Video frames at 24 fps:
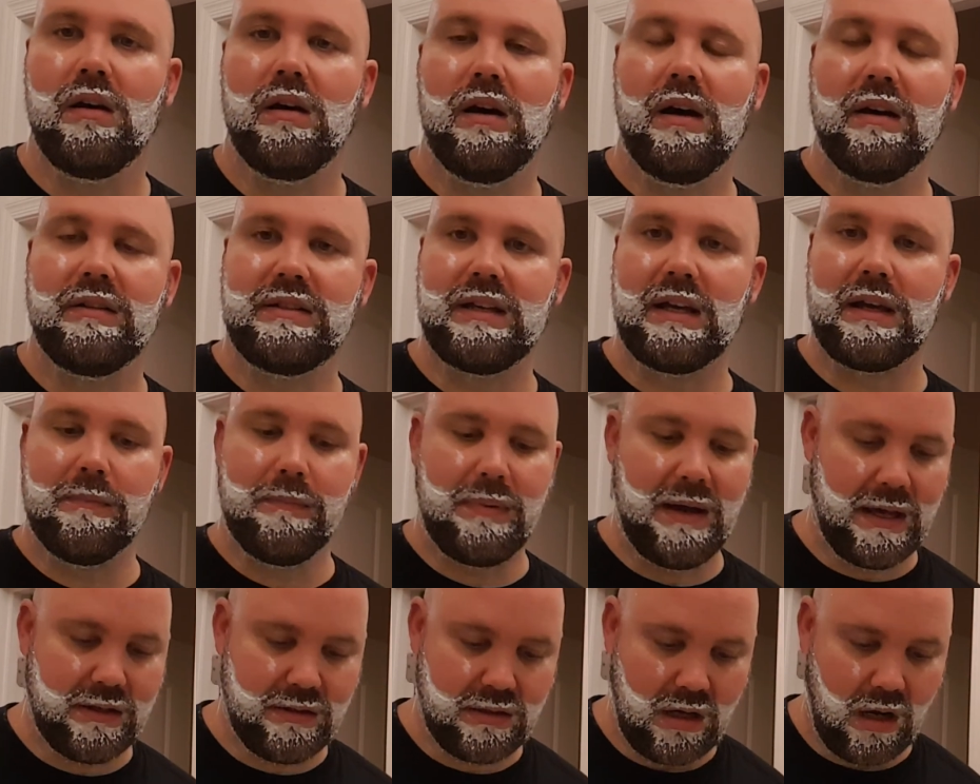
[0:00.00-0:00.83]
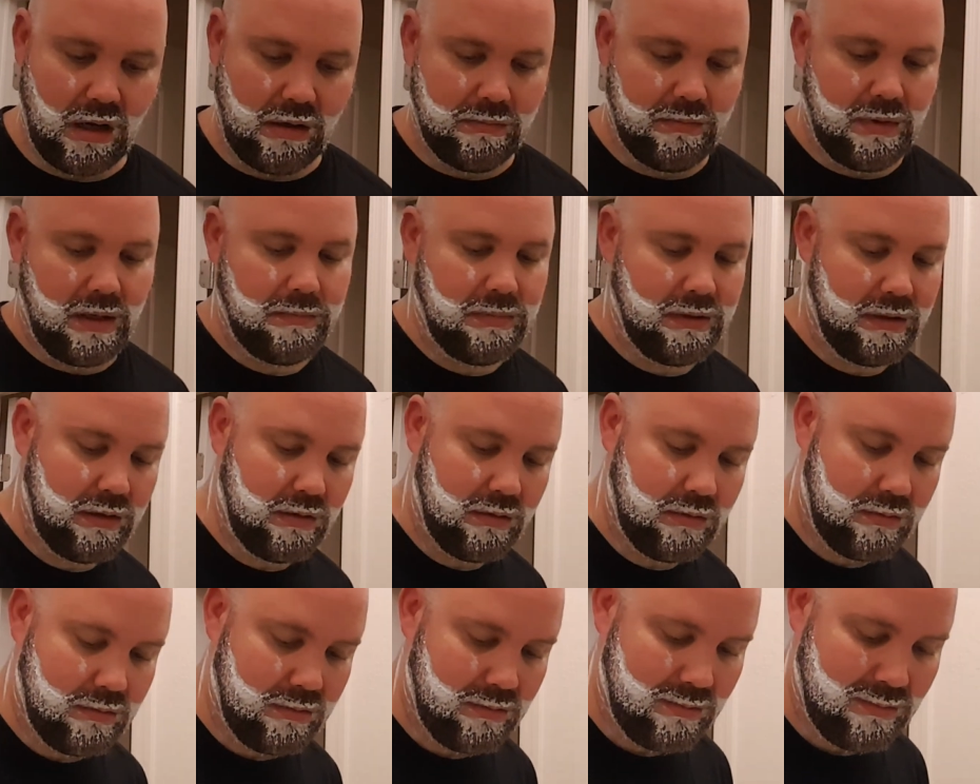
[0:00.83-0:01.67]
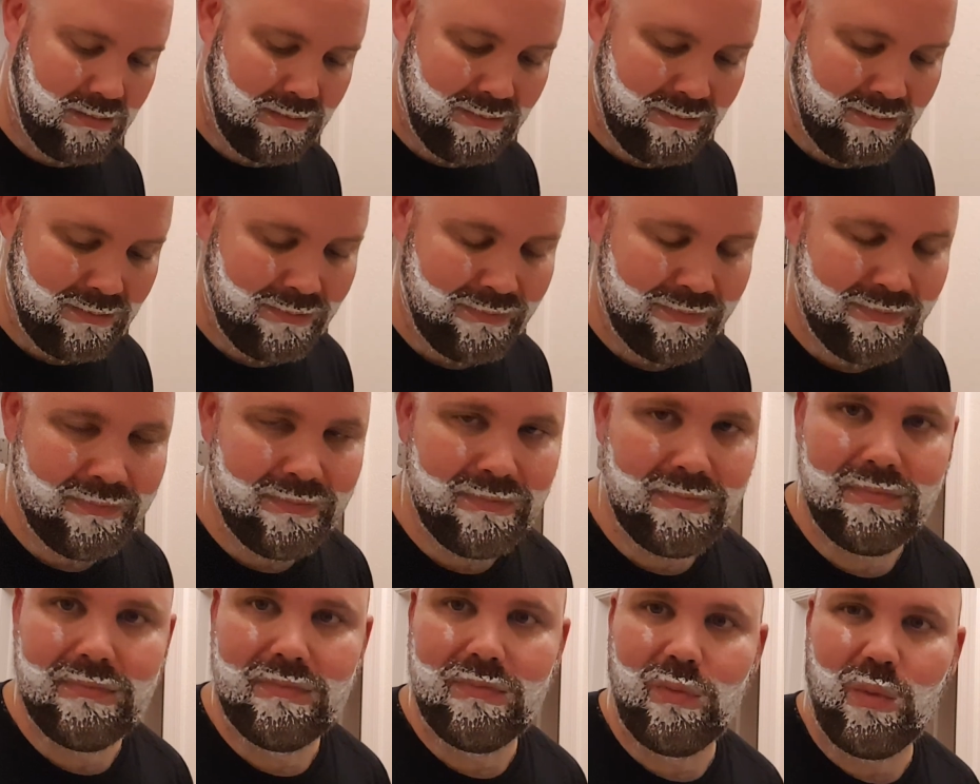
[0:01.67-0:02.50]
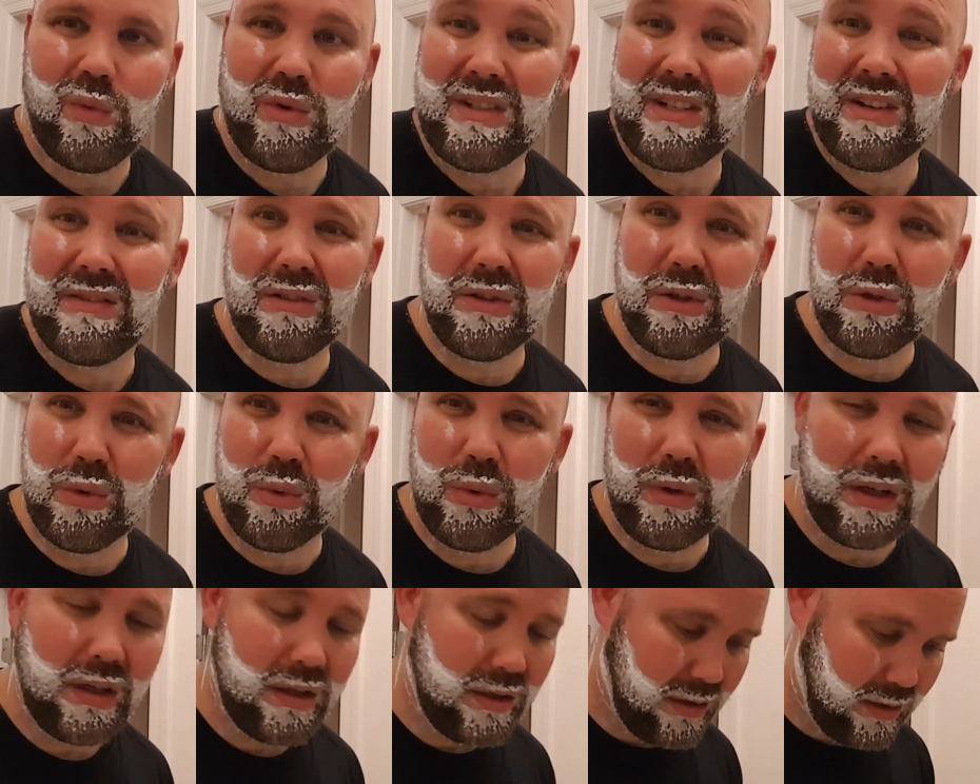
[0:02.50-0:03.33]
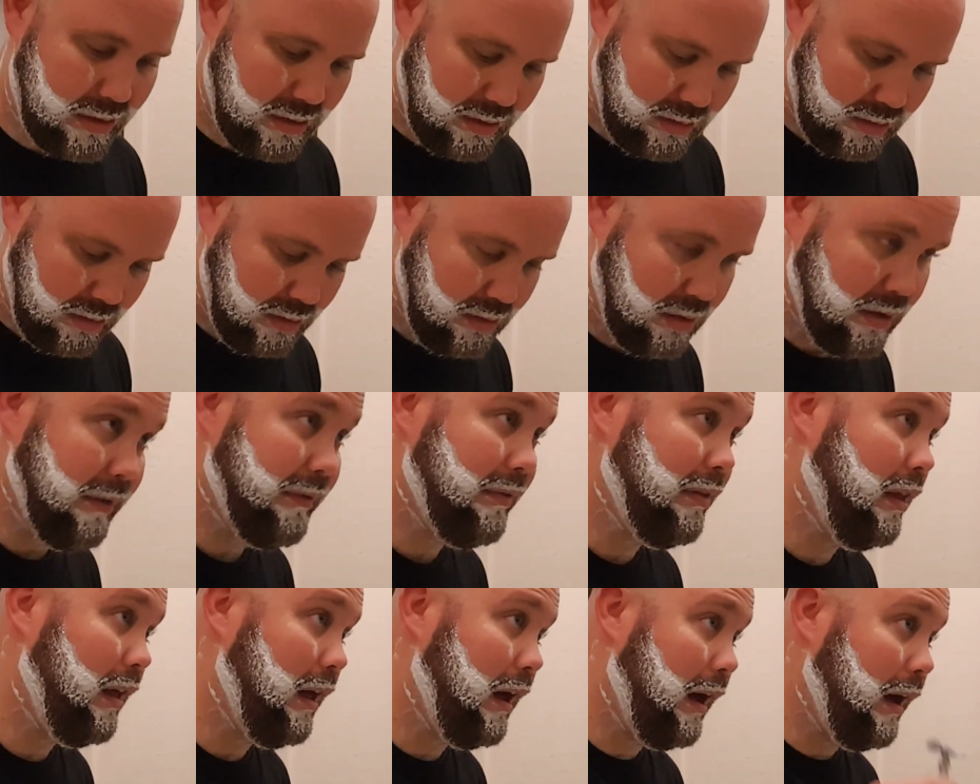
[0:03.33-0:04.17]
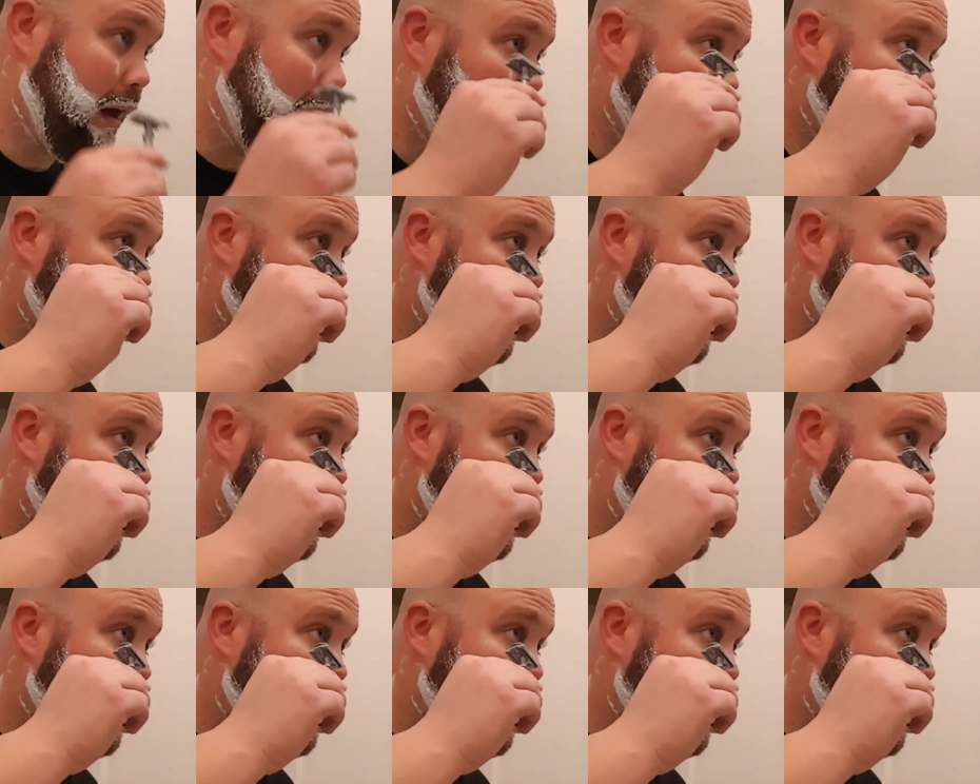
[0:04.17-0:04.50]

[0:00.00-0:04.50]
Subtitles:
a second pass on them maybe once every 2 weeks, if that.